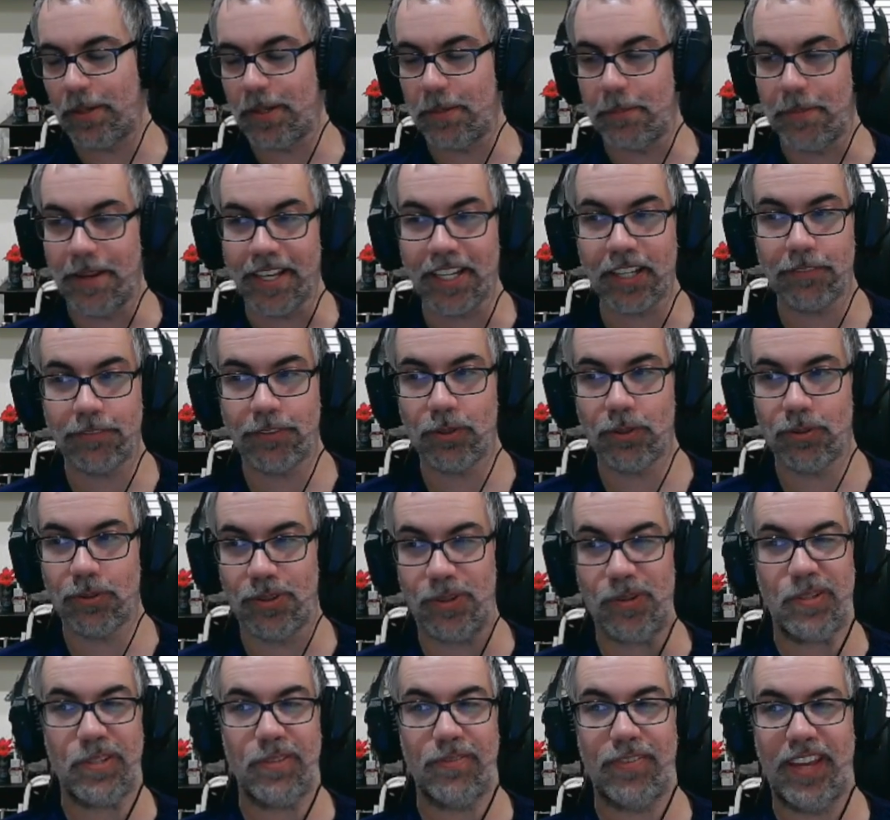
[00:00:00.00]
to make a few of
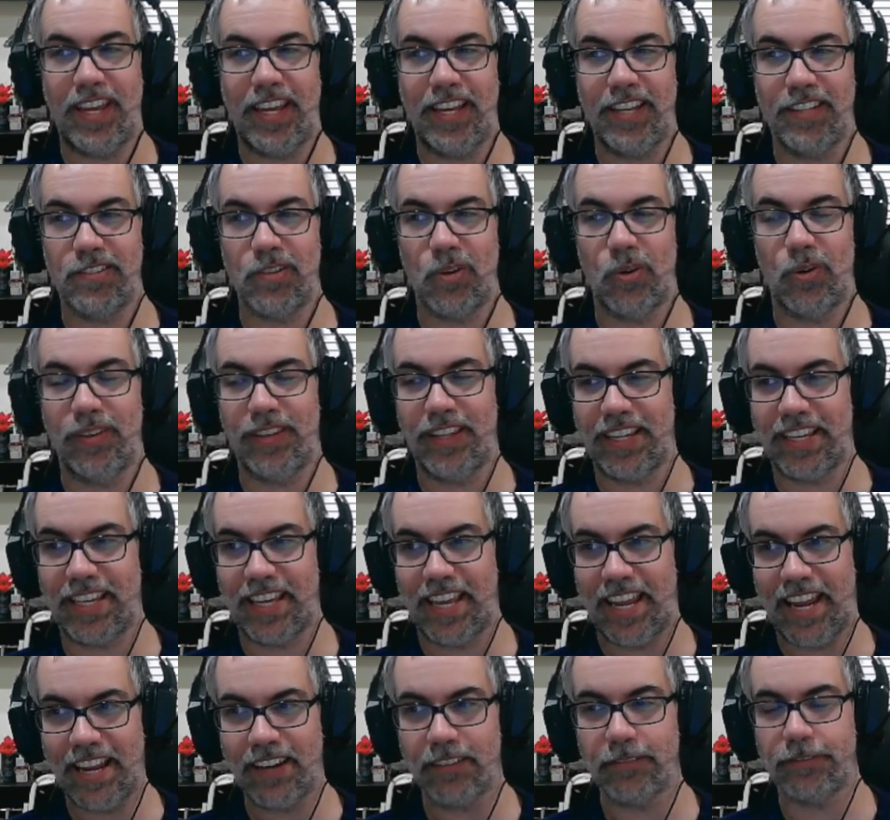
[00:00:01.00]
those evades, or they
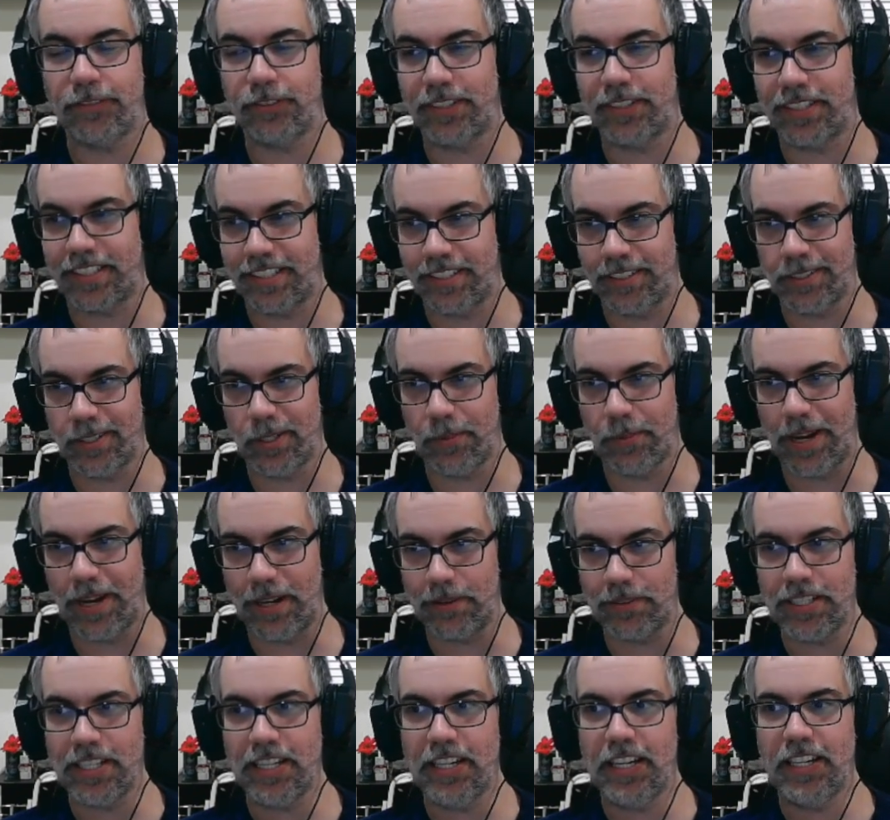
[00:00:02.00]
can't fully kill you
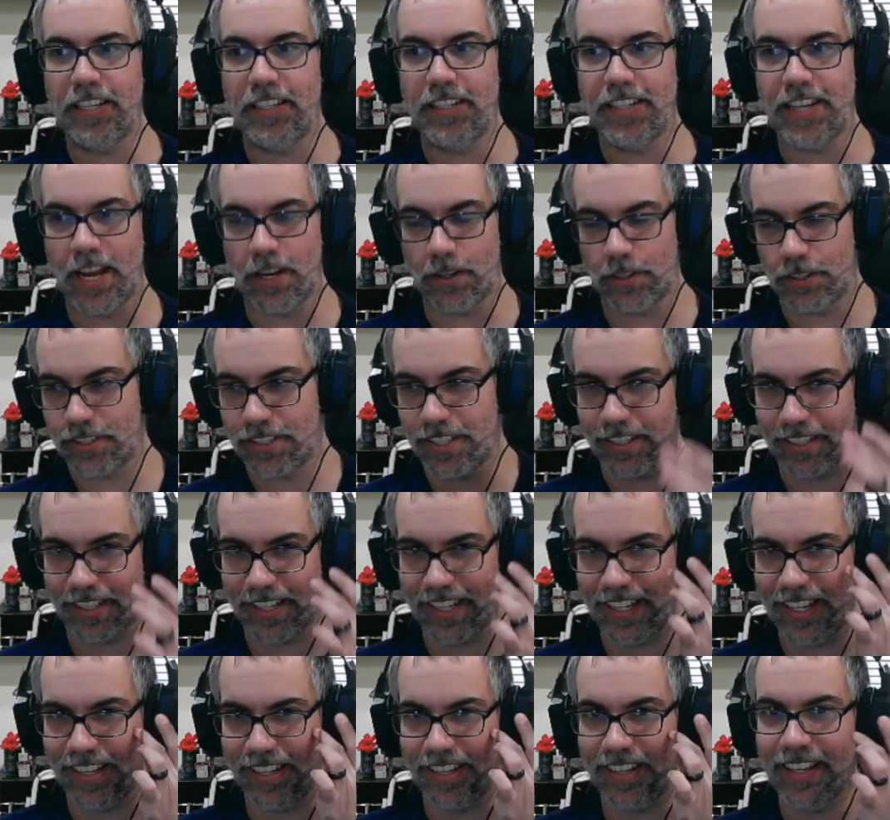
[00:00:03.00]
out, now you're stuck
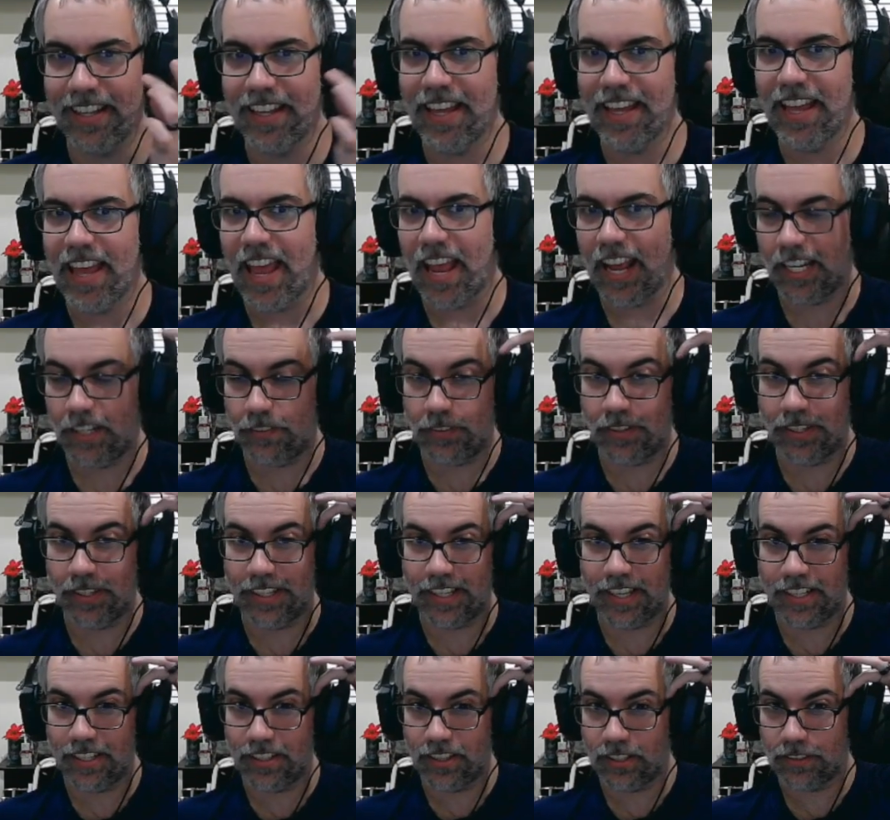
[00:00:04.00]
in, and if you can
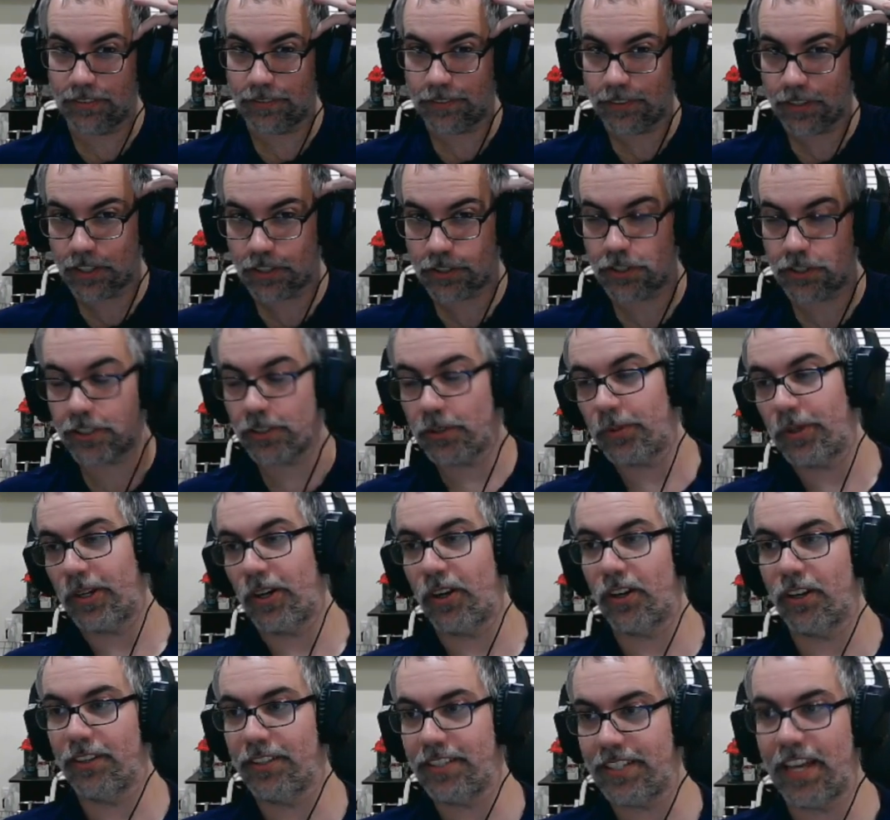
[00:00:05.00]
get in there first, you're doing
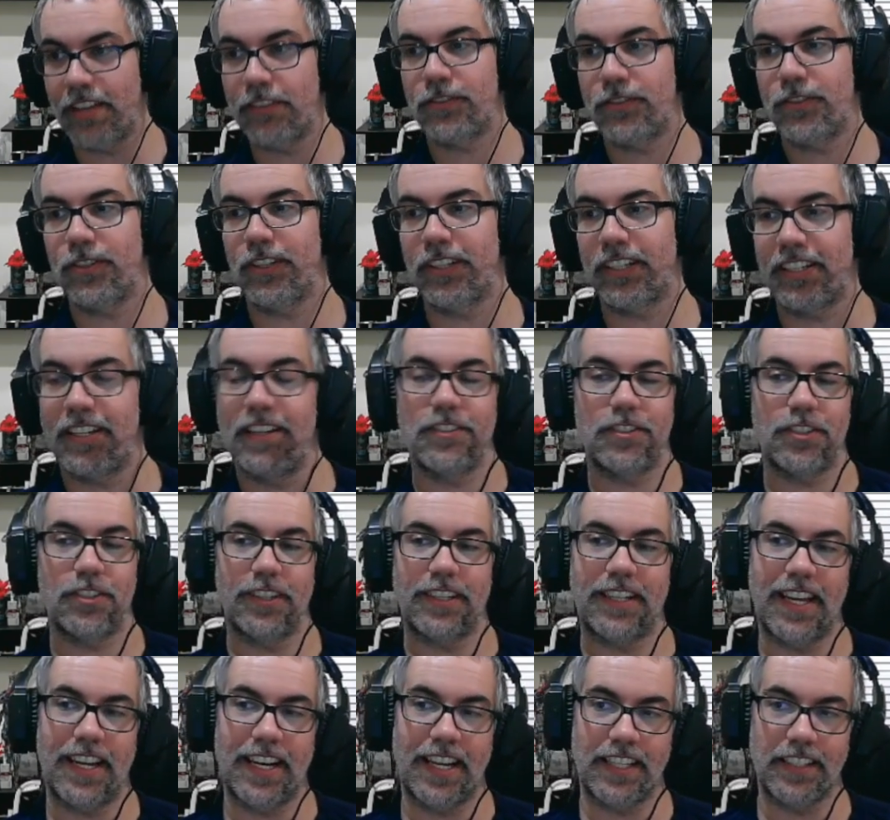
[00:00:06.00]
aura death, so you're potentially
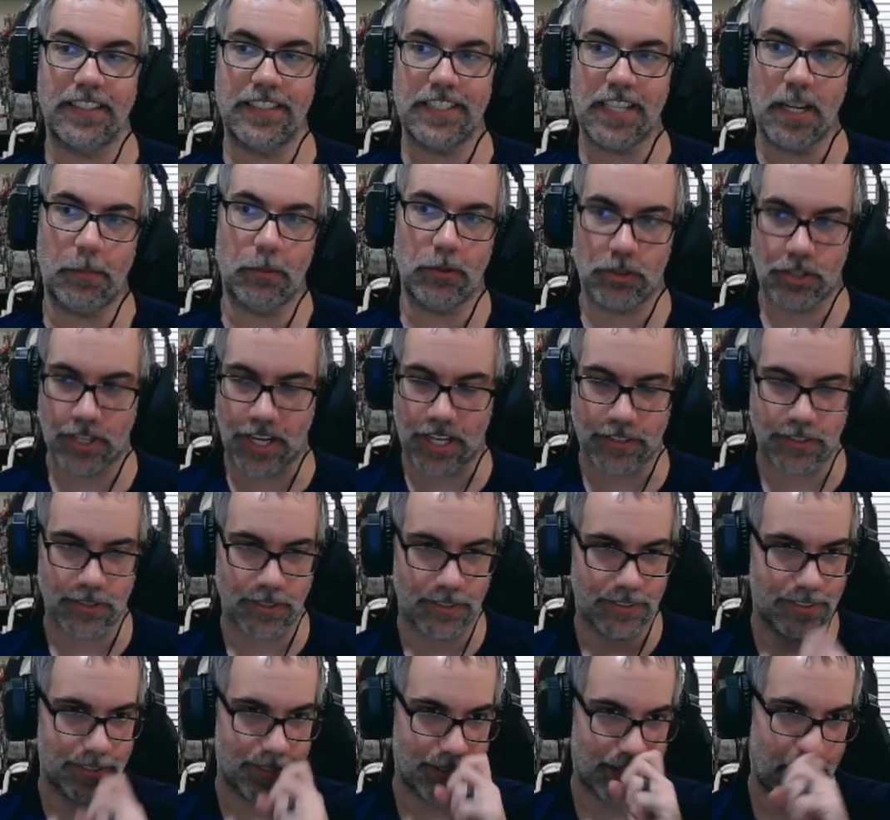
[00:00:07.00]
getting double shots
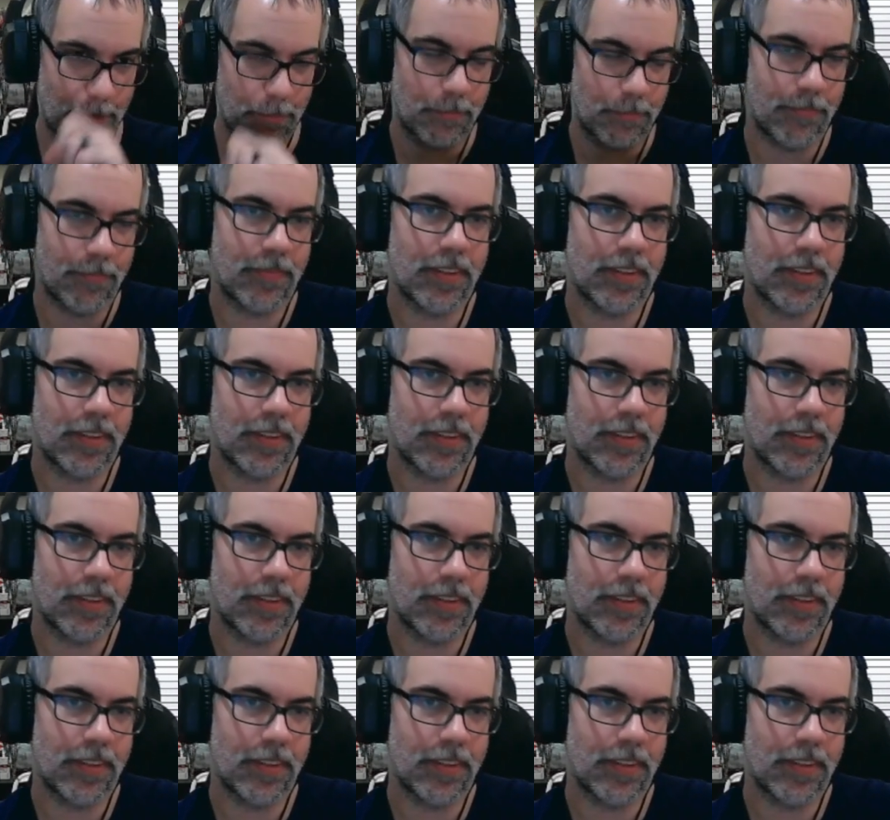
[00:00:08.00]
onto them.